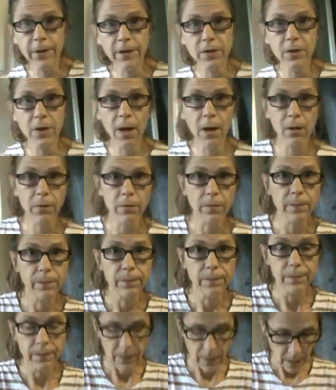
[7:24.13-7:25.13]
Fraser Health.
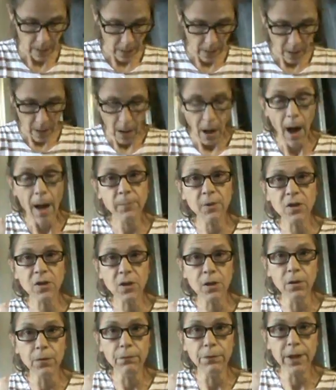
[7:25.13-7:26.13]
I'm
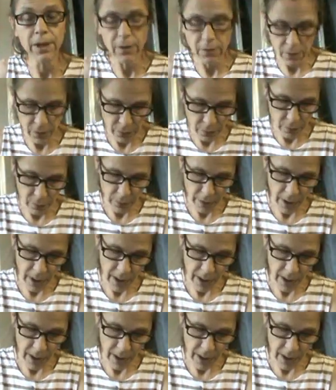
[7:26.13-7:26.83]
just going to read it to you,